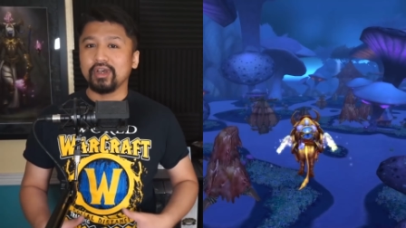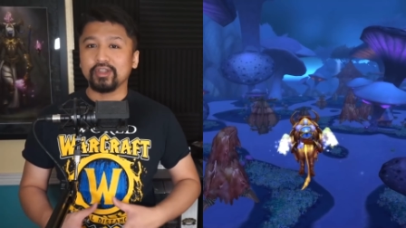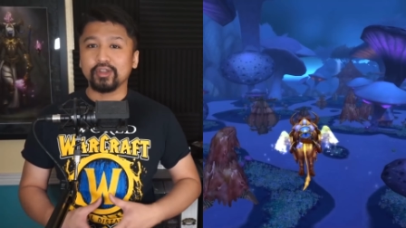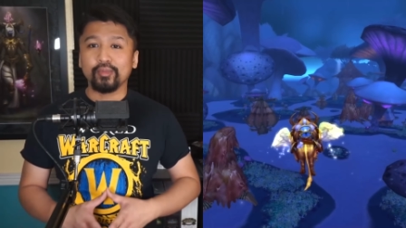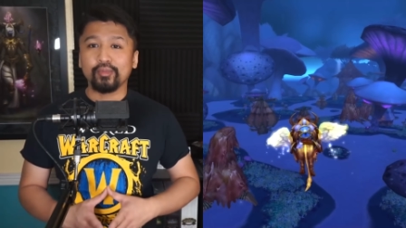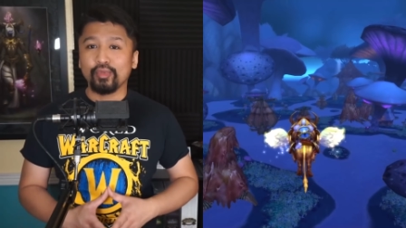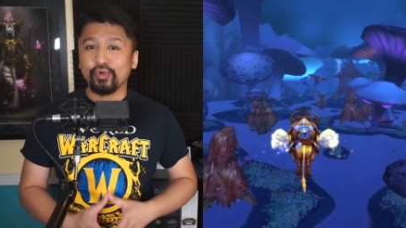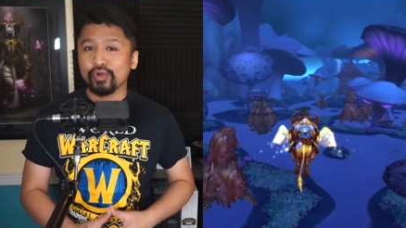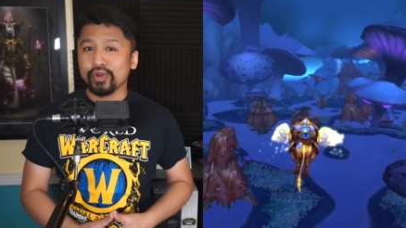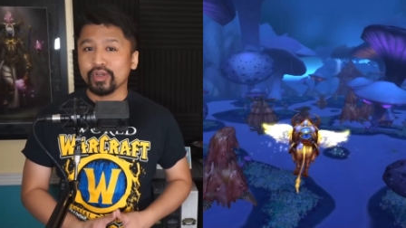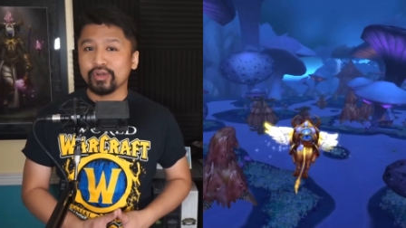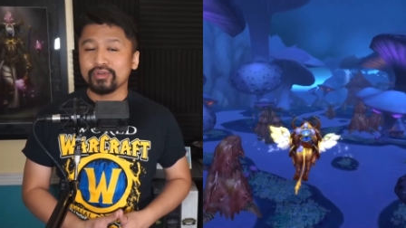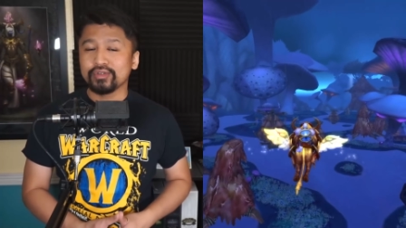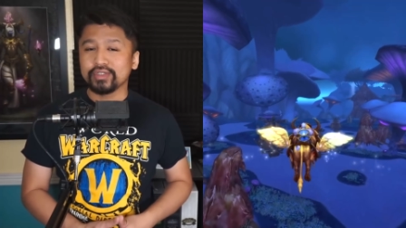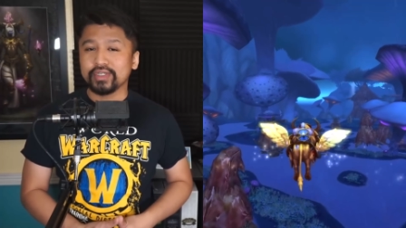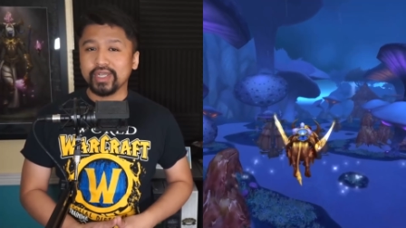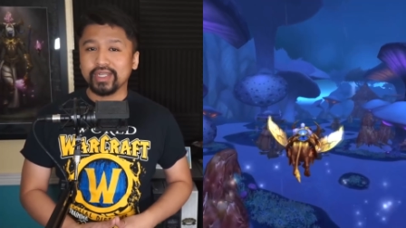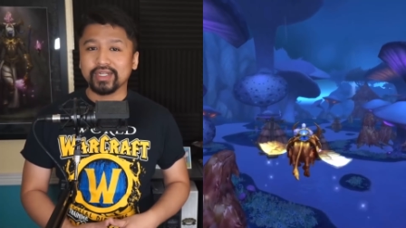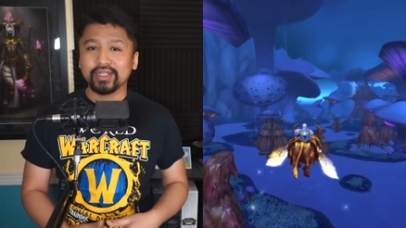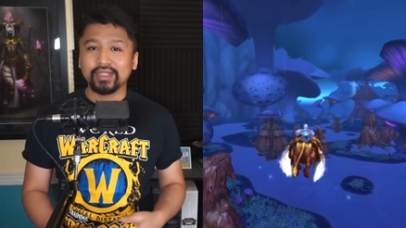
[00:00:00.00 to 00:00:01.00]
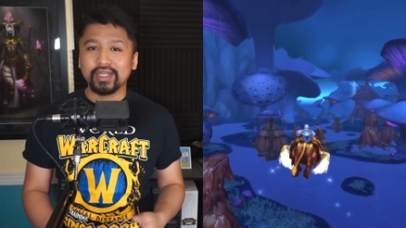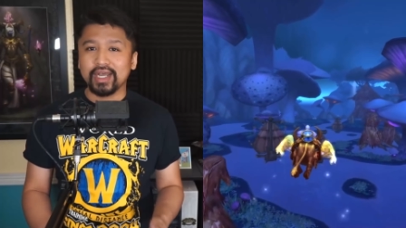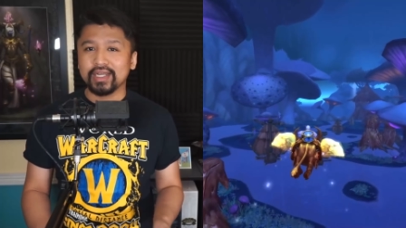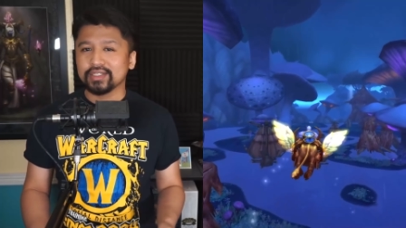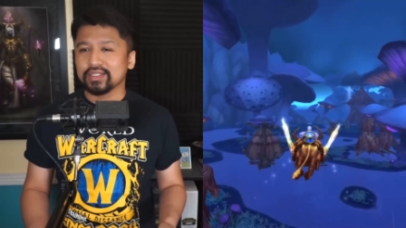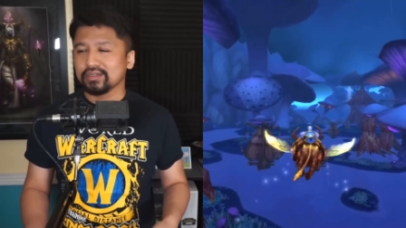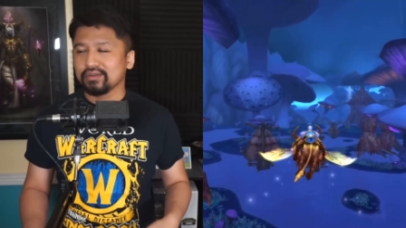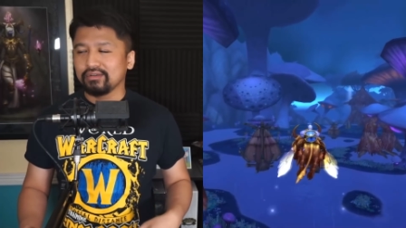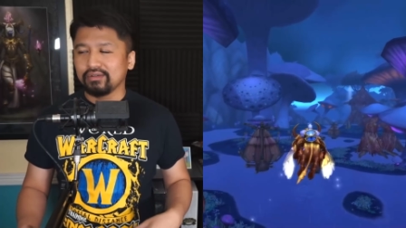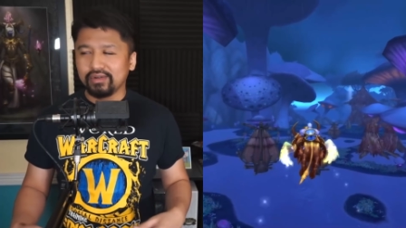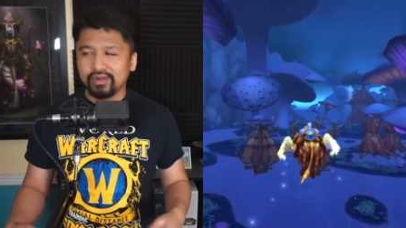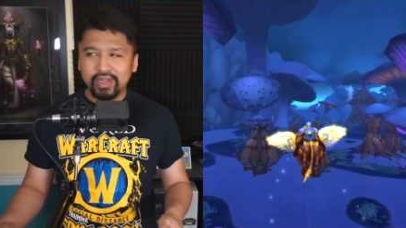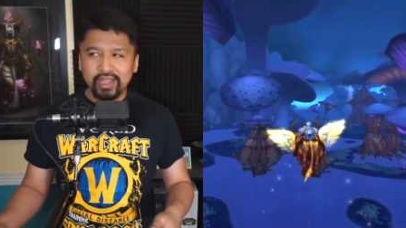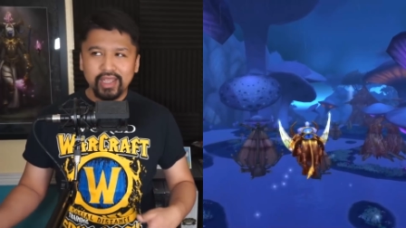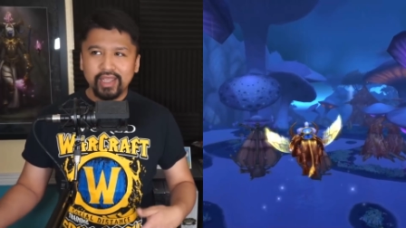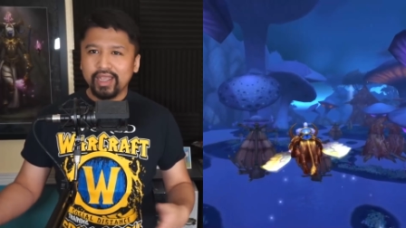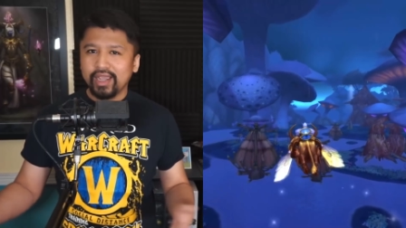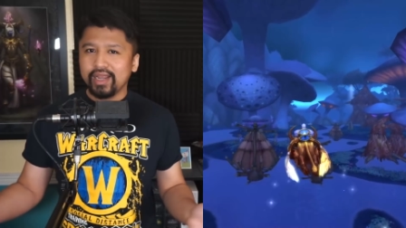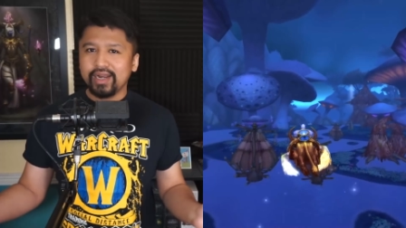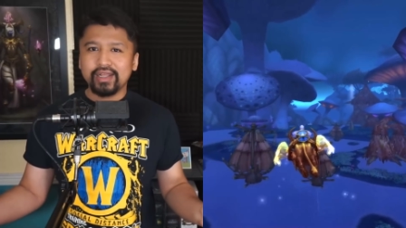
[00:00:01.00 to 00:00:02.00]
on the Burning Crusade Classic or
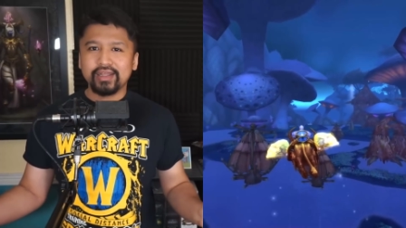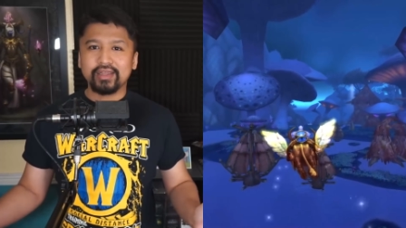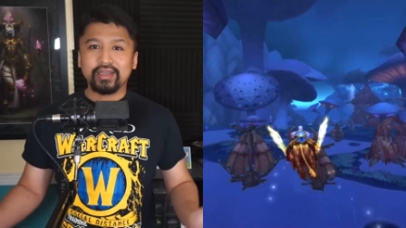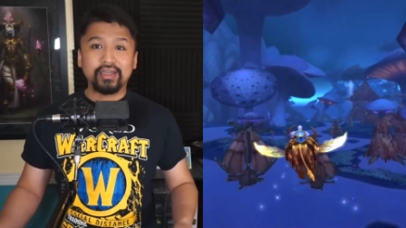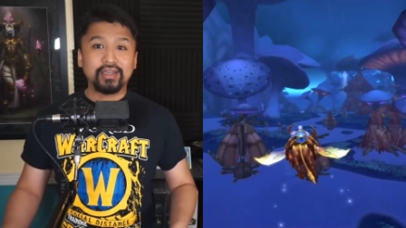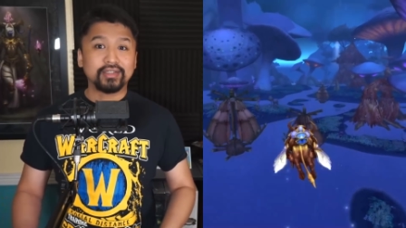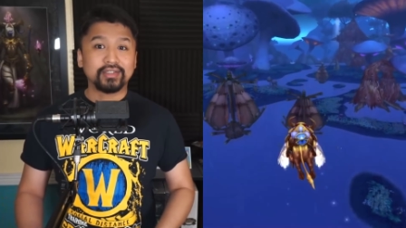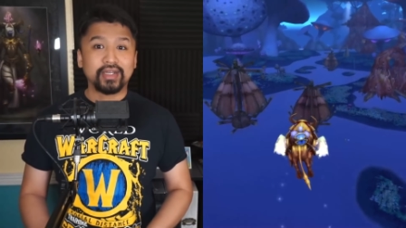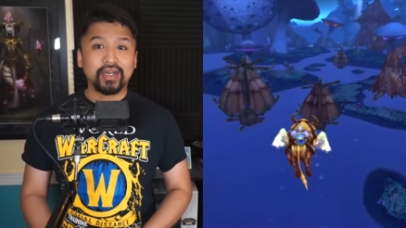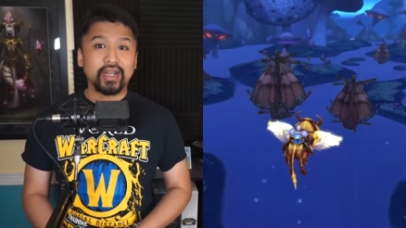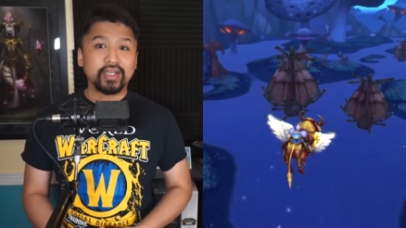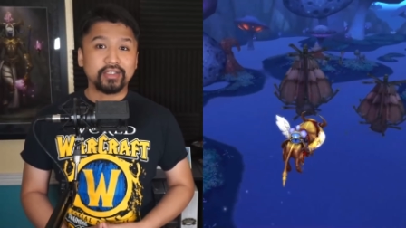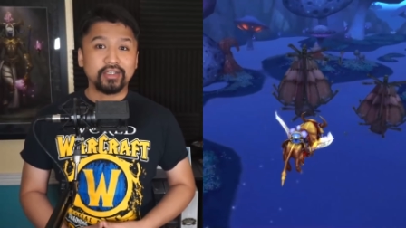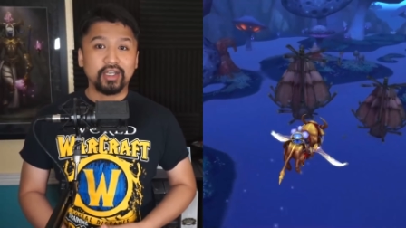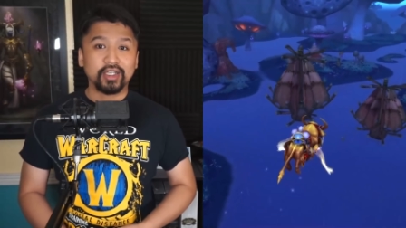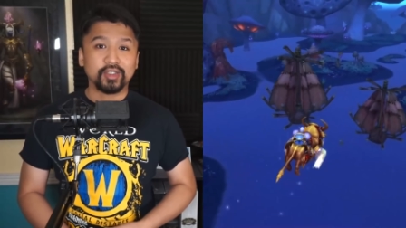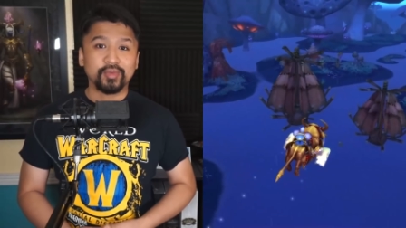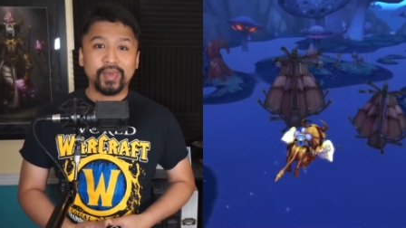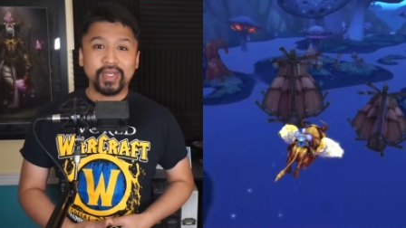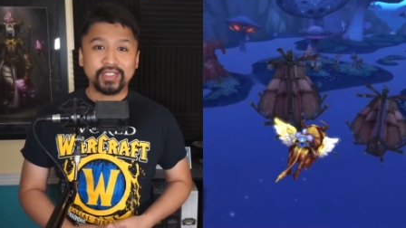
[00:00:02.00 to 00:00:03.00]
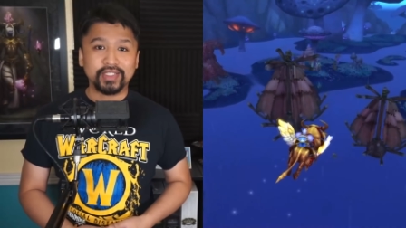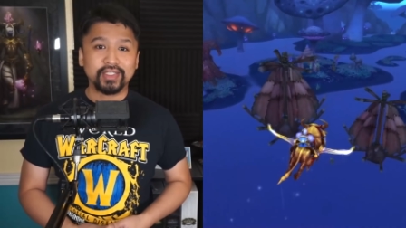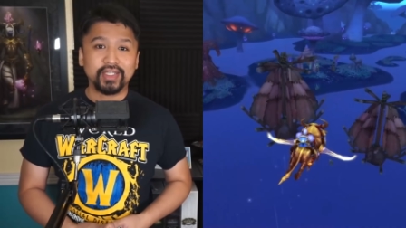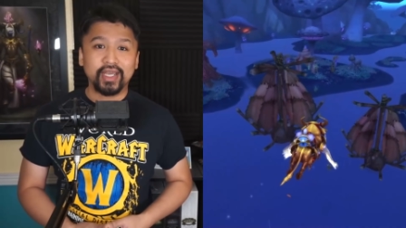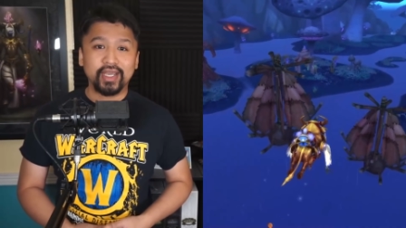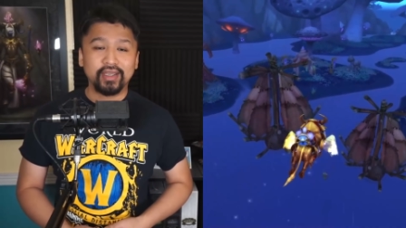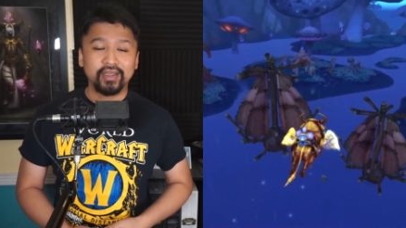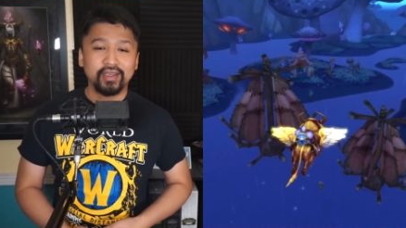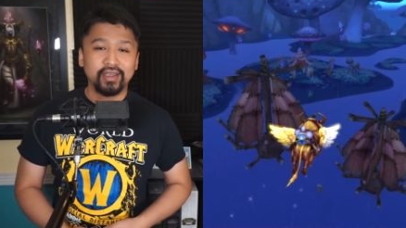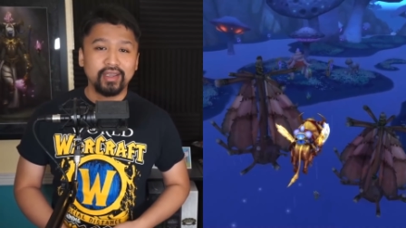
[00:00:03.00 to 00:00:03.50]
anything else that I talked about today.